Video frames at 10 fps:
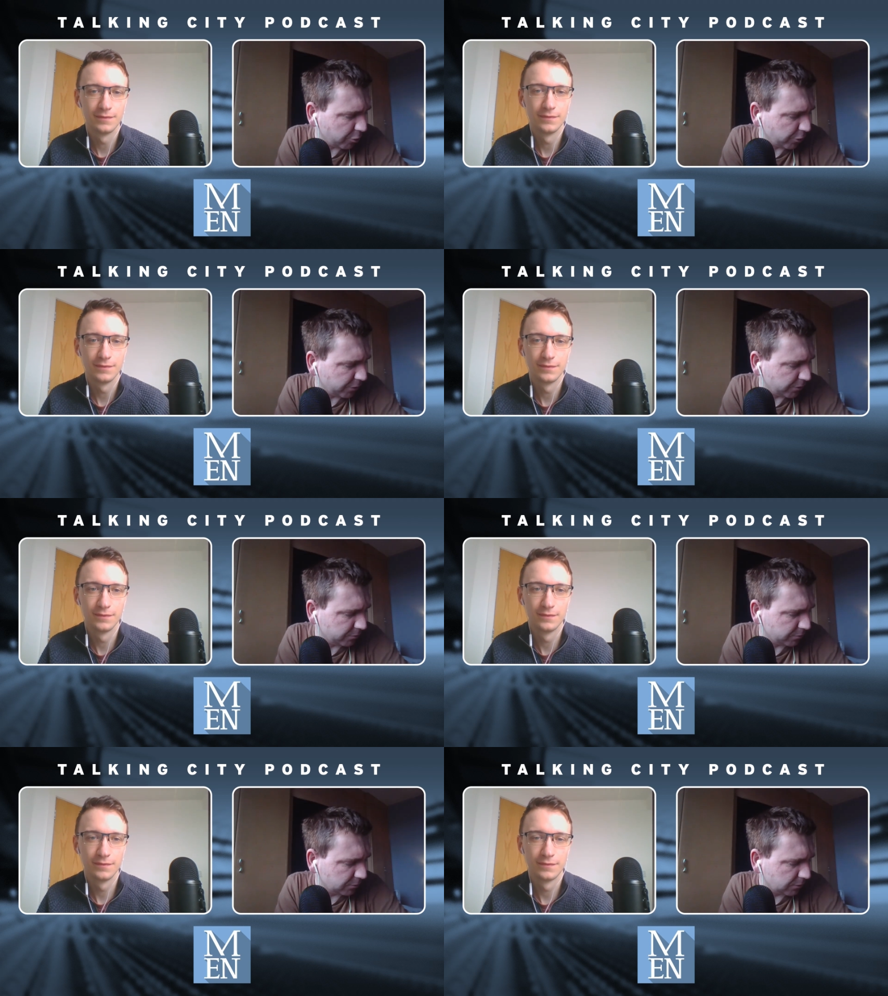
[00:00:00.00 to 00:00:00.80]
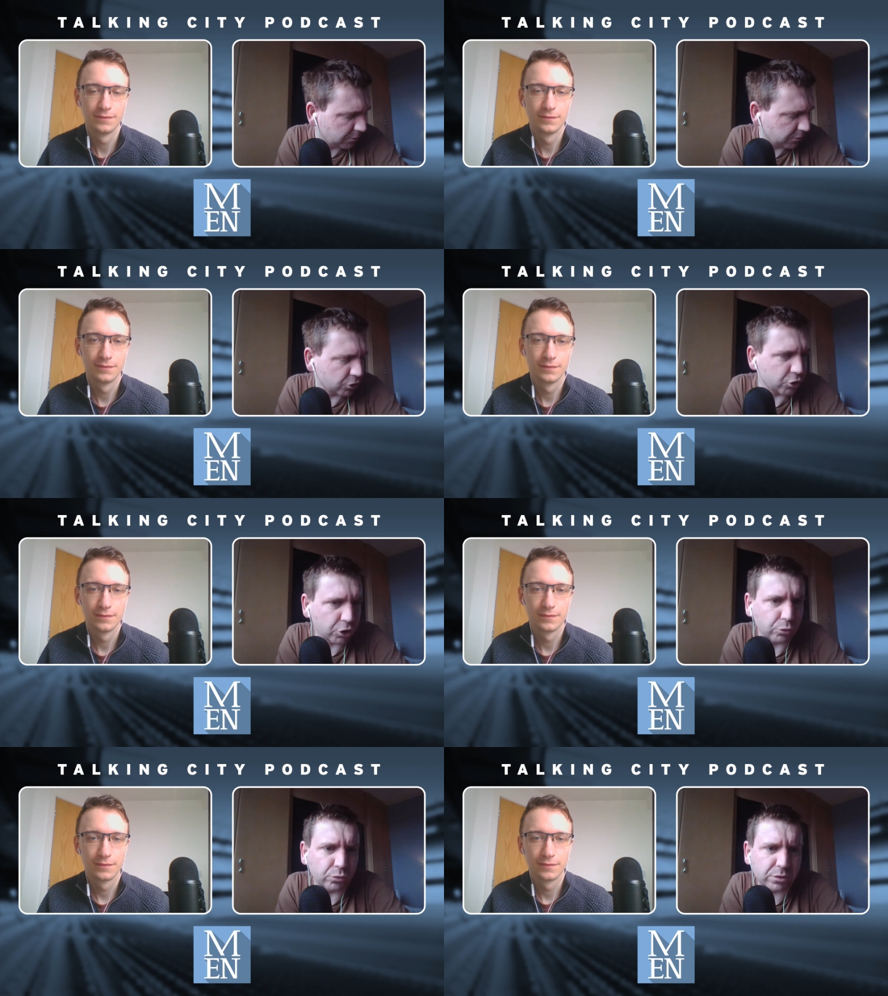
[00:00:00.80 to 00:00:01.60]
Speaker 1: Bruyne
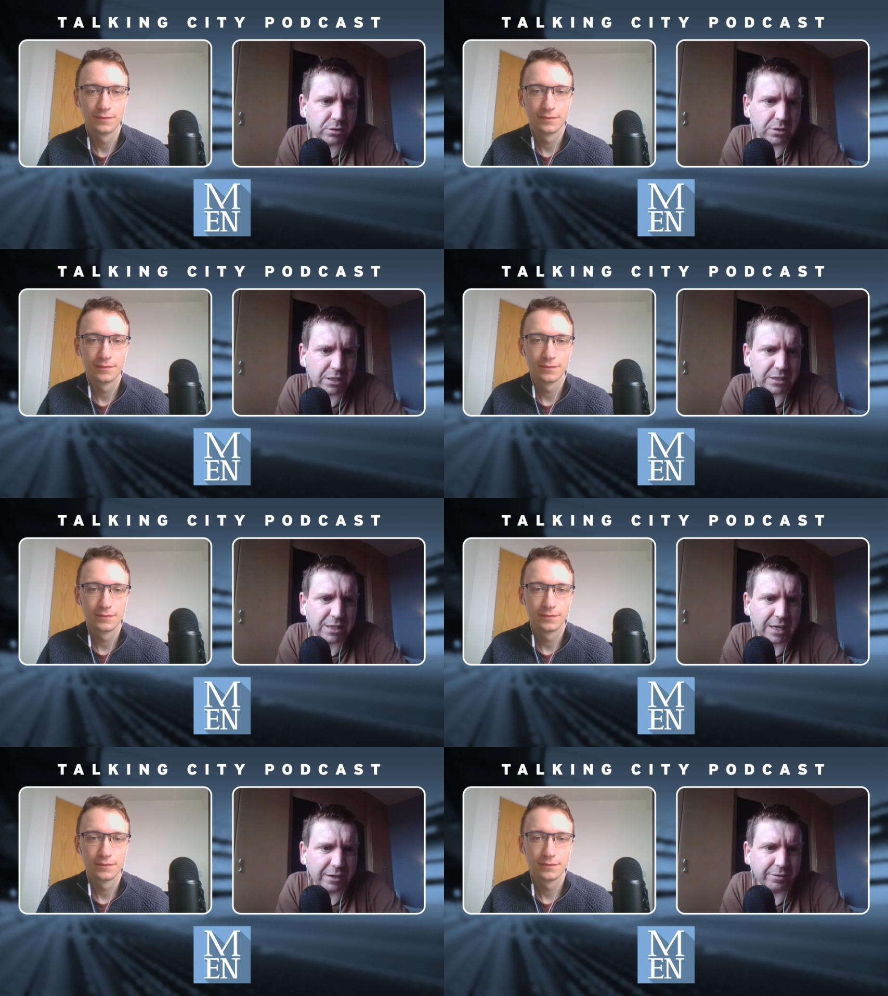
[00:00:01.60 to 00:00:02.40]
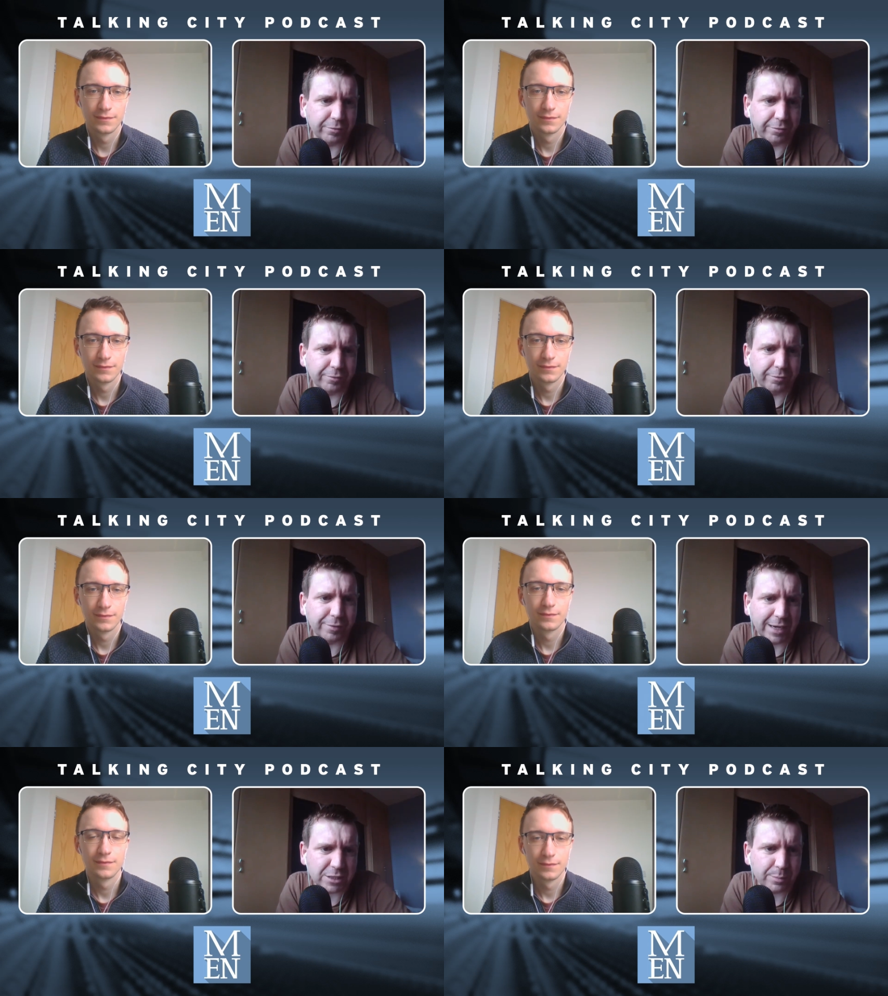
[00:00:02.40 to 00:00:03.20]
suits these kind of
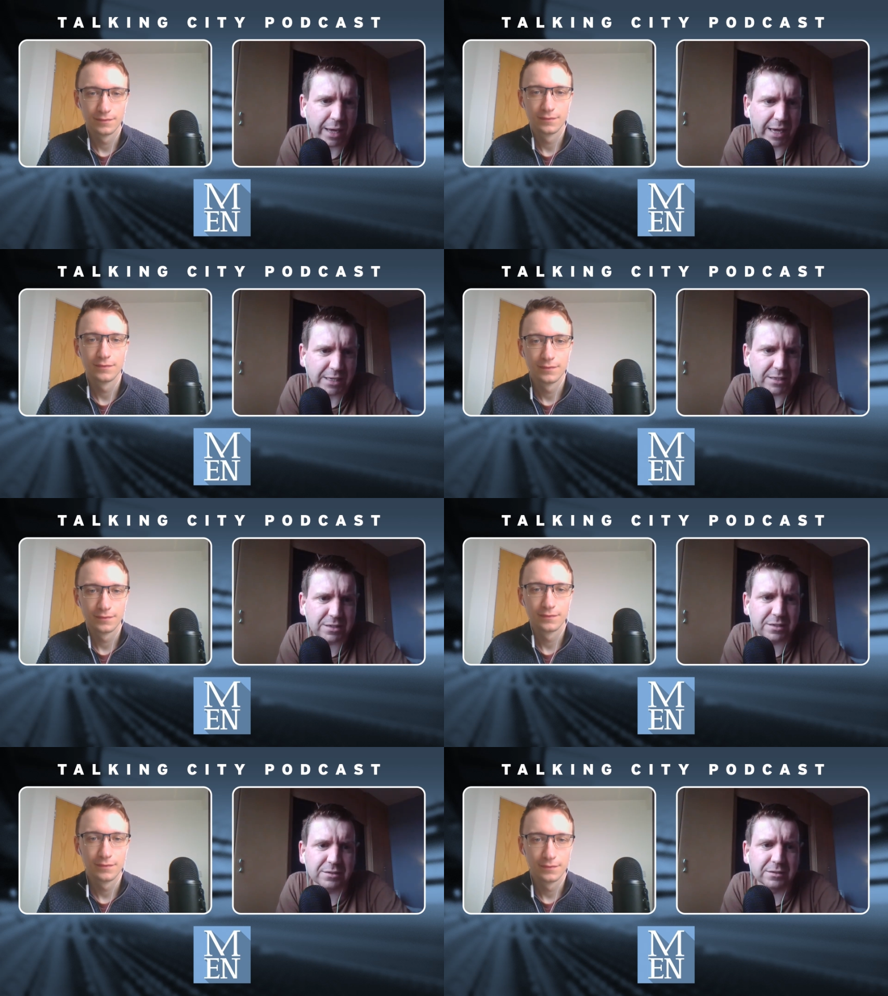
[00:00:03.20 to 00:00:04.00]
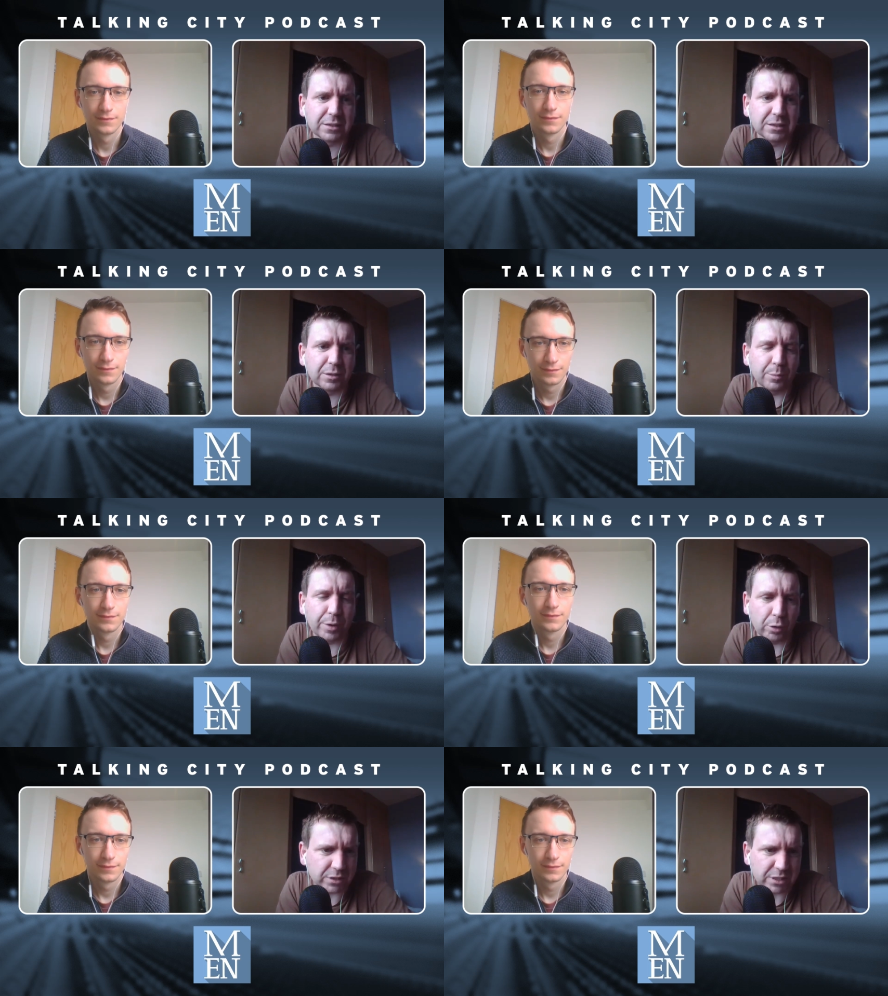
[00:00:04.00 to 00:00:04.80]
fast paced,
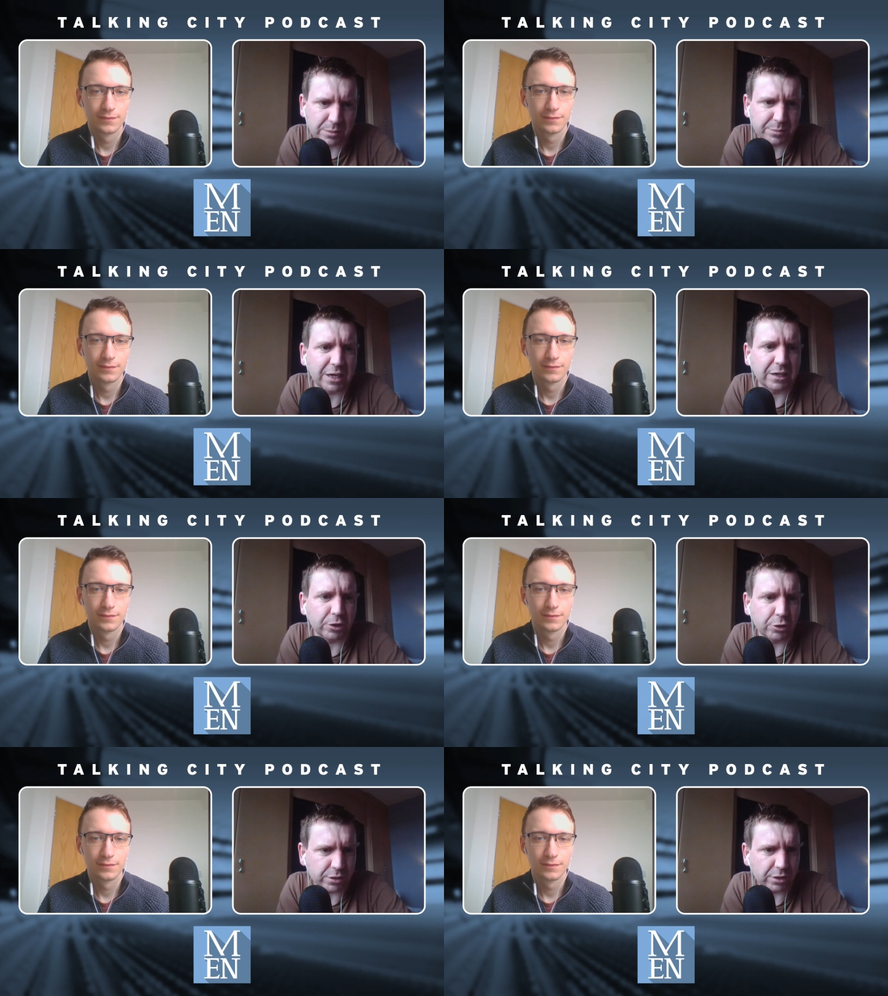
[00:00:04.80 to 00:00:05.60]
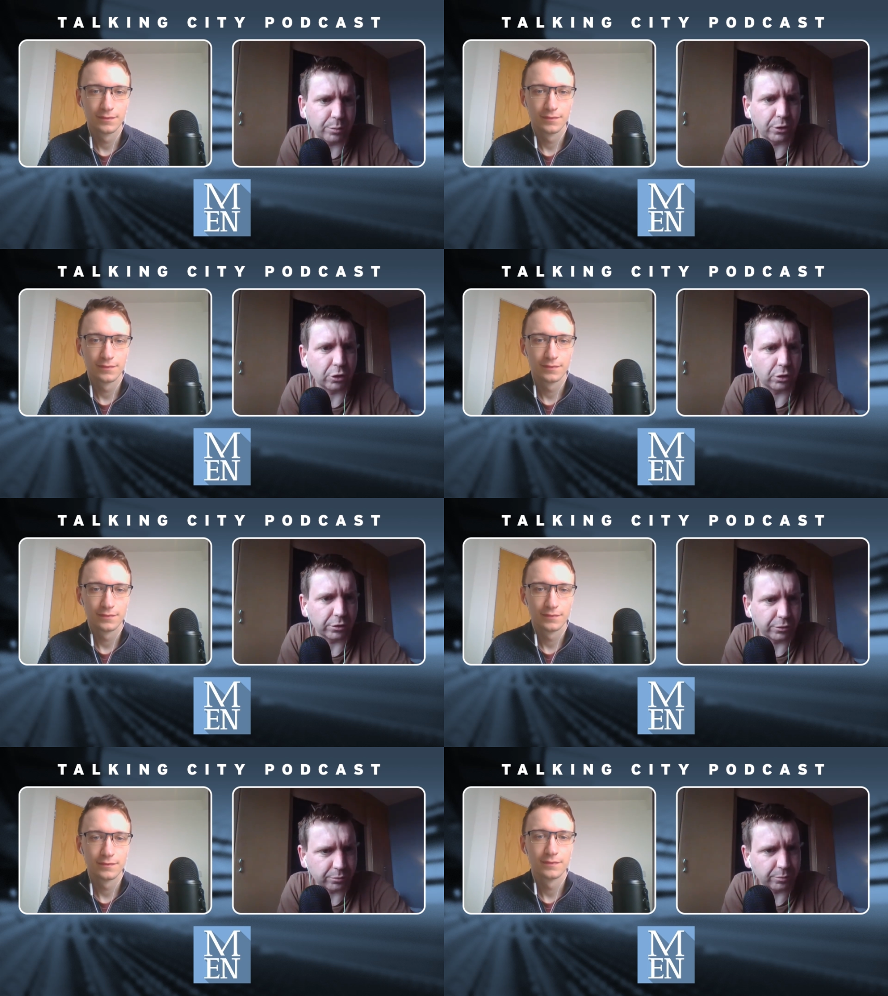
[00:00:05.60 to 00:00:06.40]
both teams kind of losing the
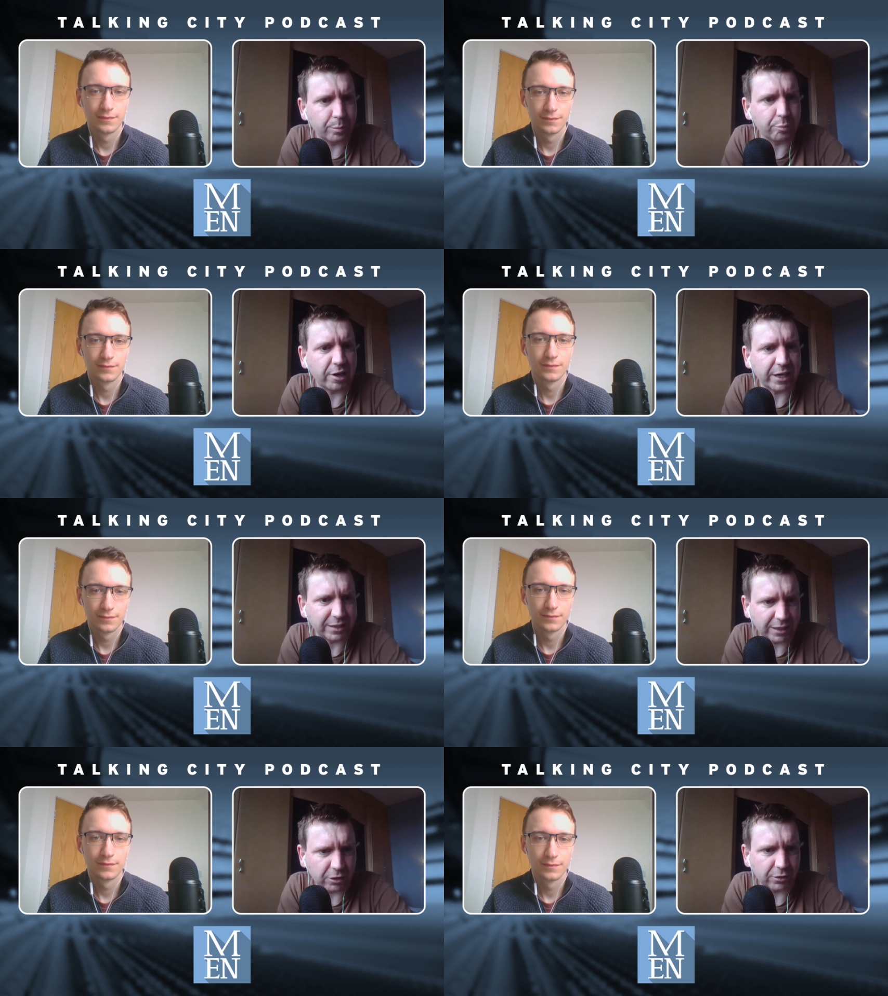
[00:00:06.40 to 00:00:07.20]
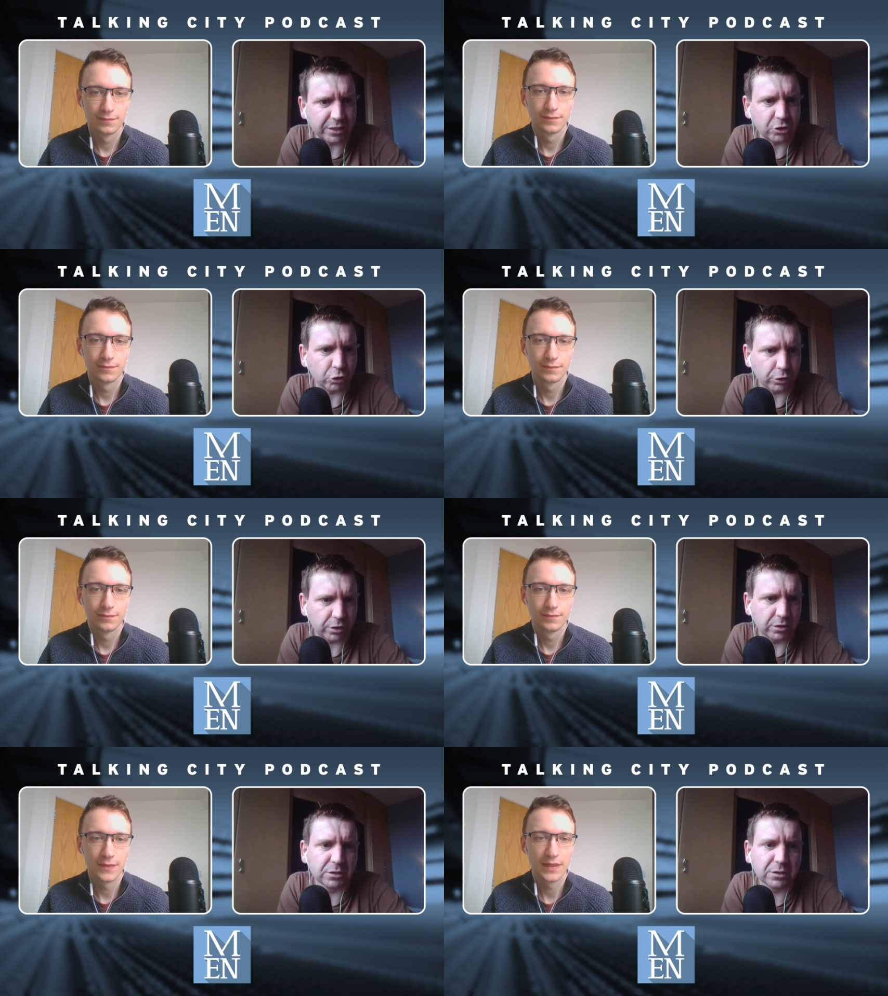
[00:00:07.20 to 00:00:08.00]
ball and breaking on each
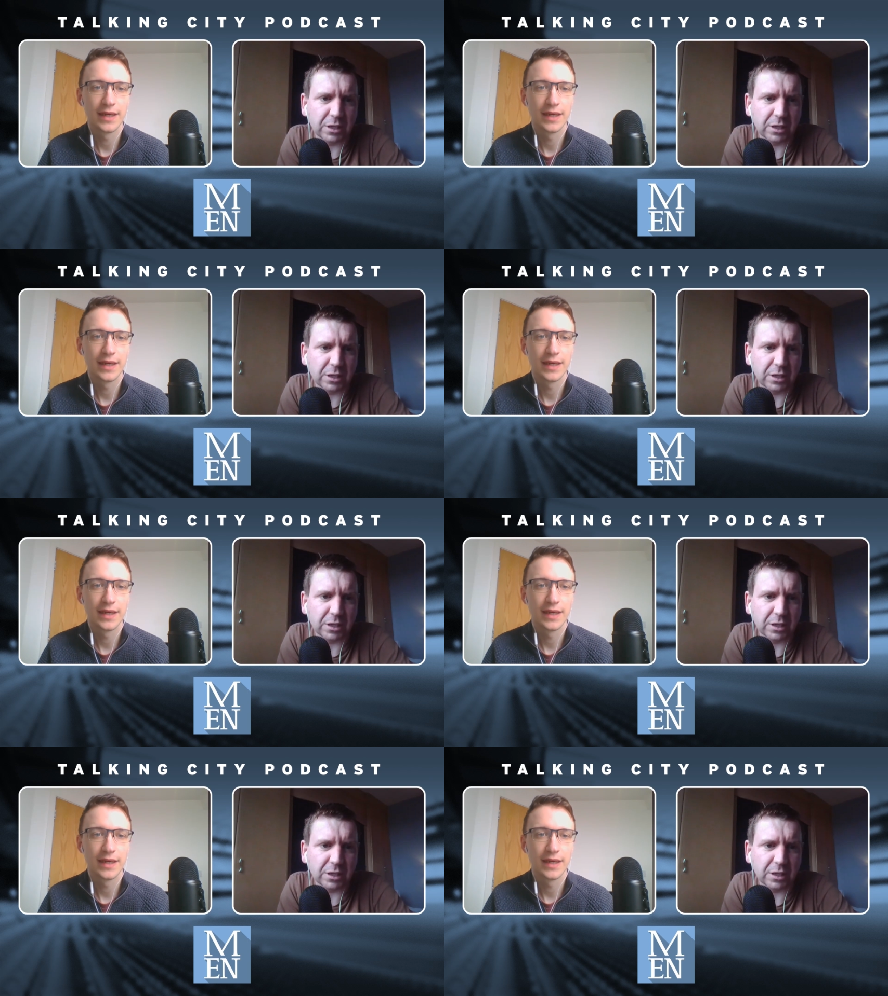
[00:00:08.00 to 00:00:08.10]
other.